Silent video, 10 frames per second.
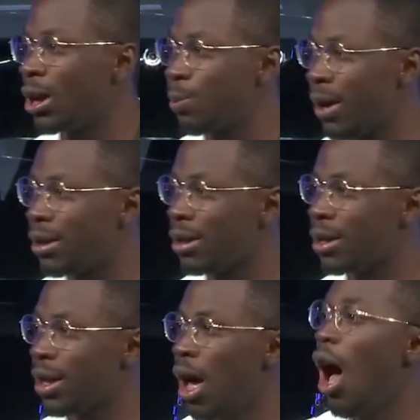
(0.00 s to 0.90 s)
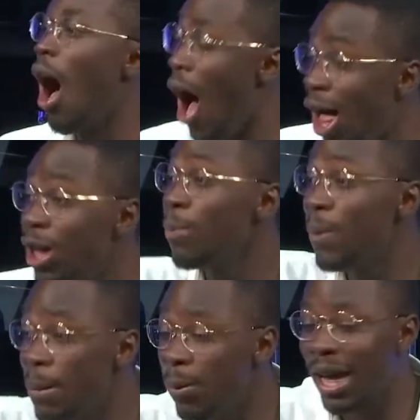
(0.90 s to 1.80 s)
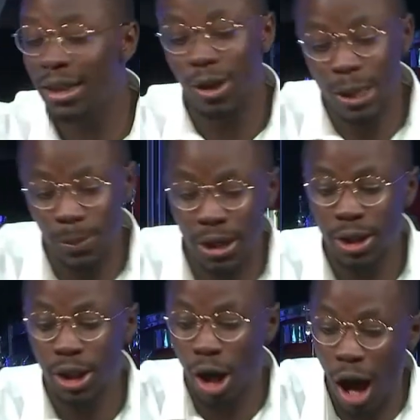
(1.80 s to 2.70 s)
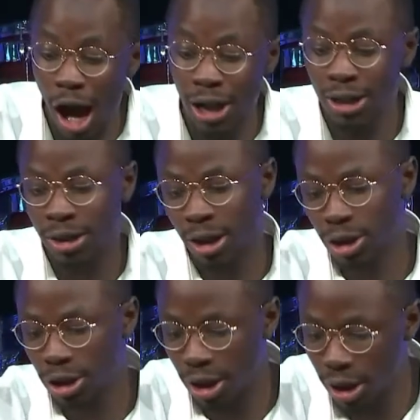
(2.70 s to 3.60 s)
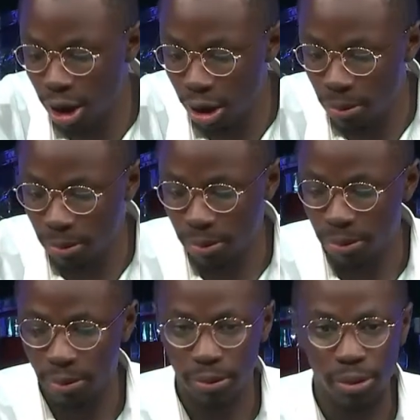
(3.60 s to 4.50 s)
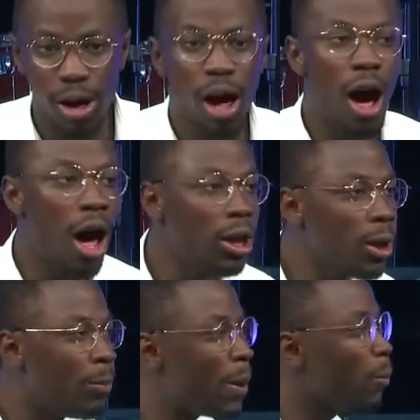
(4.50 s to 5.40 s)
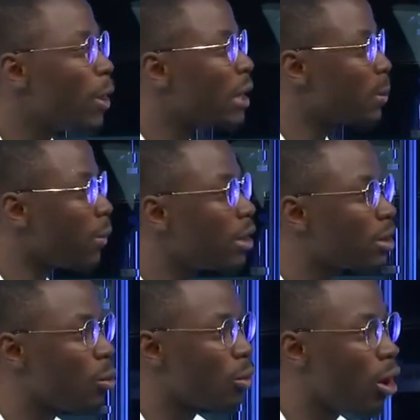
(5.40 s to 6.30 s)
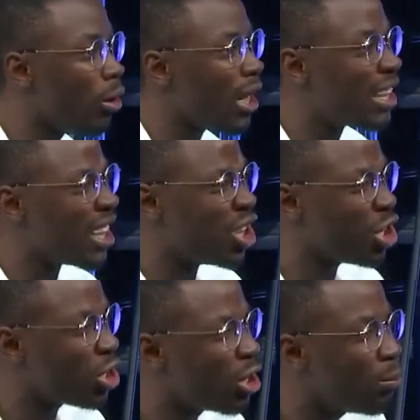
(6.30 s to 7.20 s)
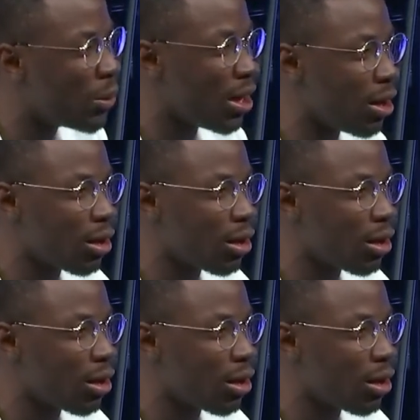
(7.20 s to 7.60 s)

presence. Other people get to experience God's shalom other people experience the world as it should be.